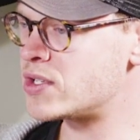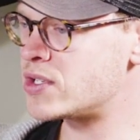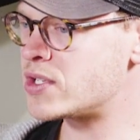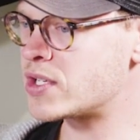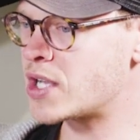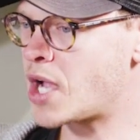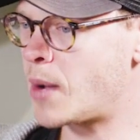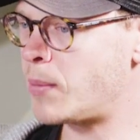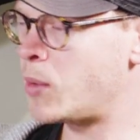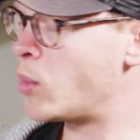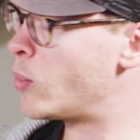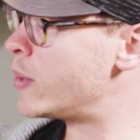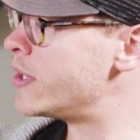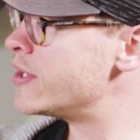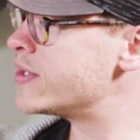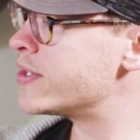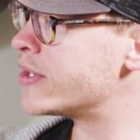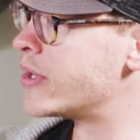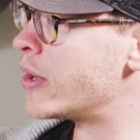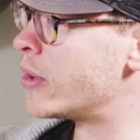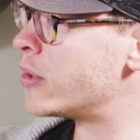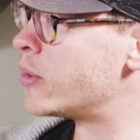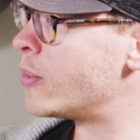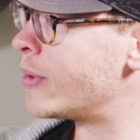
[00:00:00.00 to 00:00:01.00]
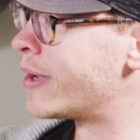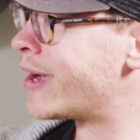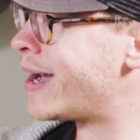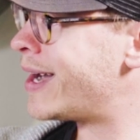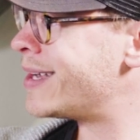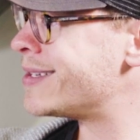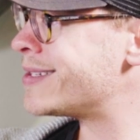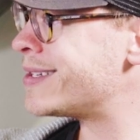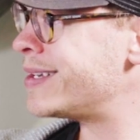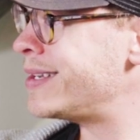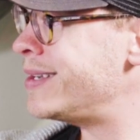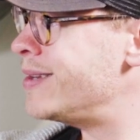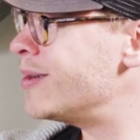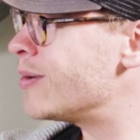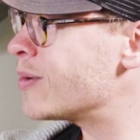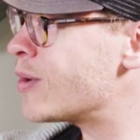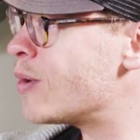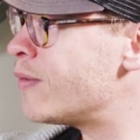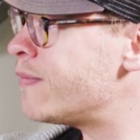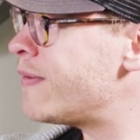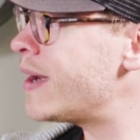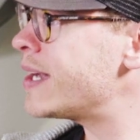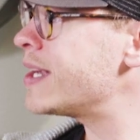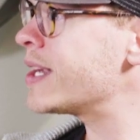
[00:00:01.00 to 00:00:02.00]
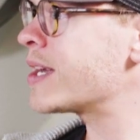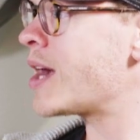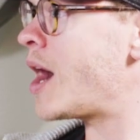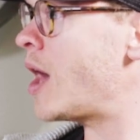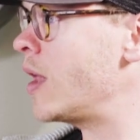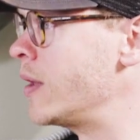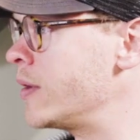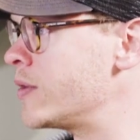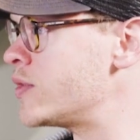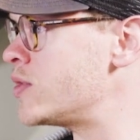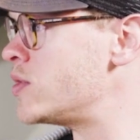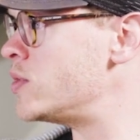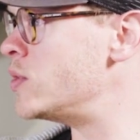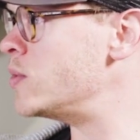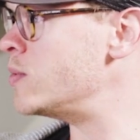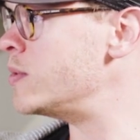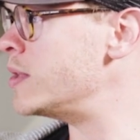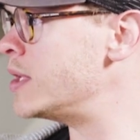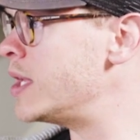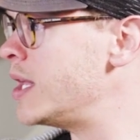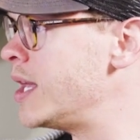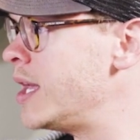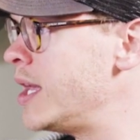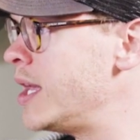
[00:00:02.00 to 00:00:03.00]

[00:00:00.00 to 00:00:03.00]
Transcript: just a couple weeks ago to a guy saying, go find a college student